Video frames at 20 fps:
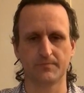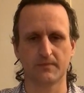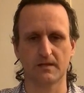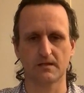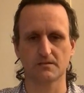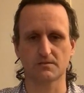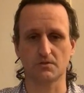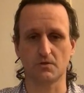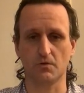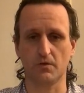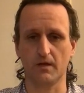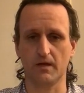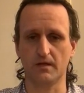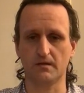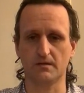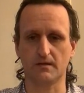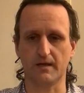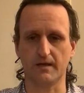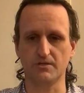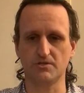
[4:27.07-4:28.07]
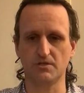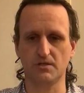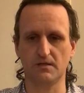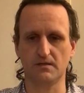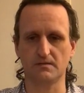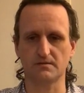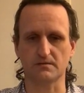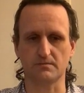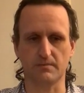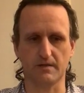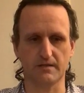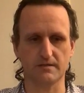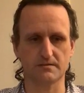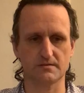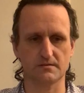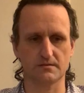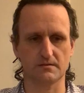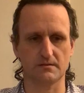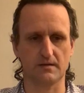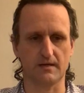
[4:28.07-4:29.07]
So hand hygiene is a
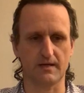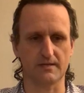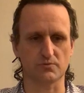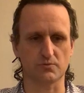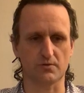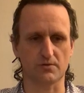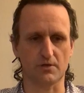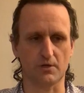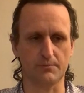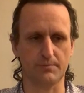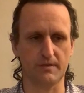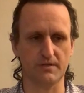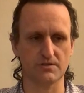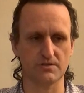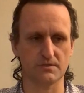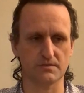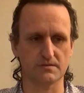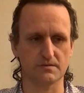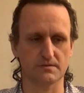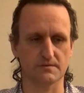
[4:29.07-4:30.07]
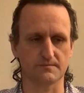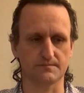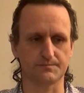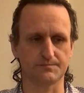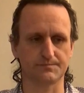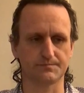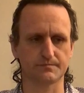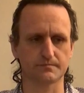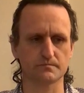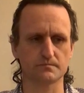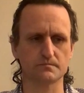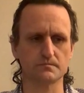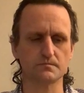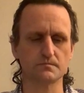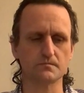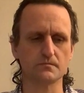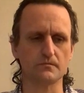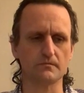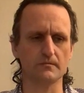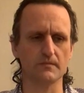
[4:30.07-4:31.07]
must, as with all patients.
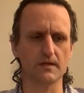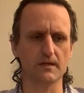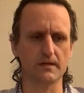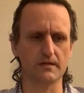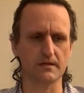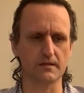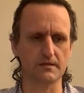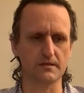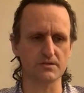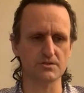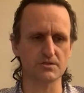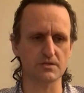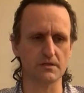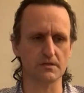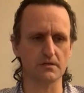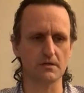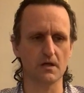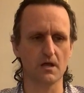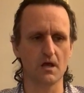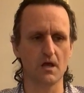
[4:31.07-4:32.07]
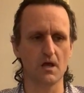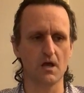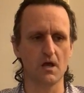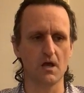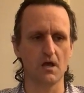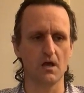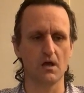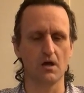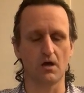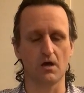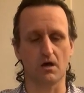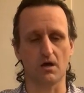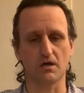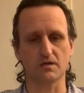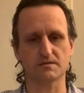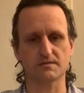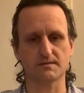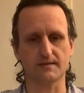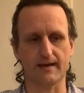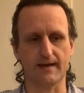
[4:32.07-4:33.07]
In addition, all
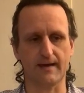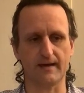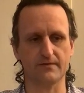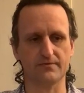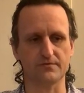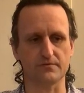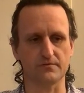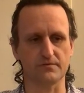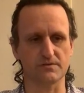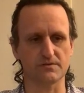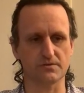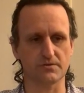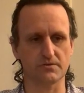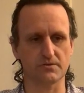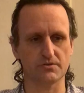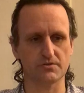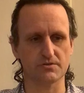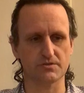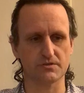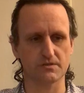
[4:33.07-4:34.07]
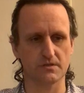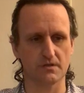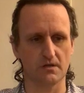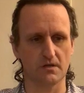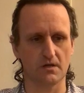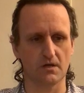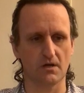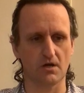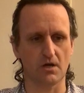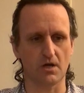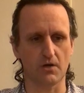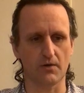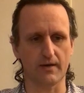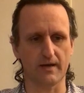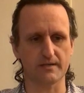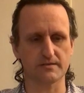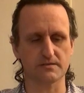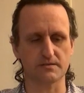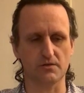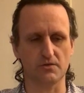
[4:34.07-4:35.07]
staff and visitors are
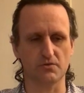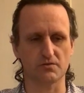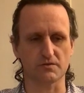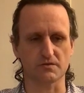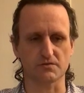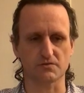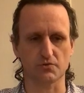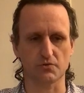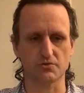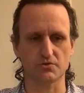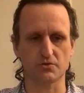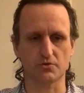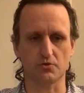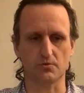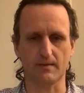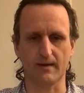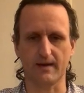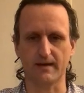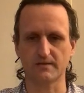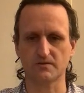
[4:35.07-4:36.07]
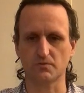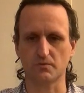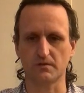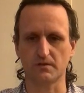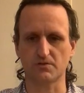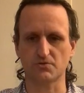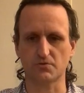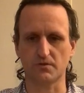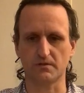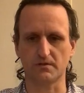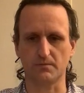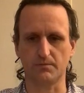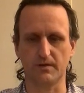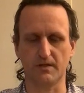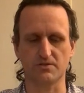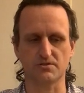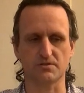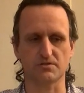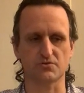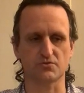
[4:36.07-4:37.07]
asked to use a surgical mask when entering the
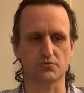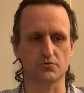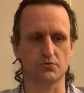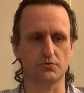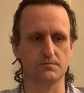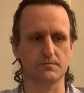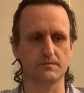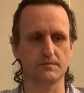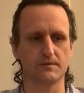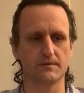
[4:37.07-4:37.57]
patient's room,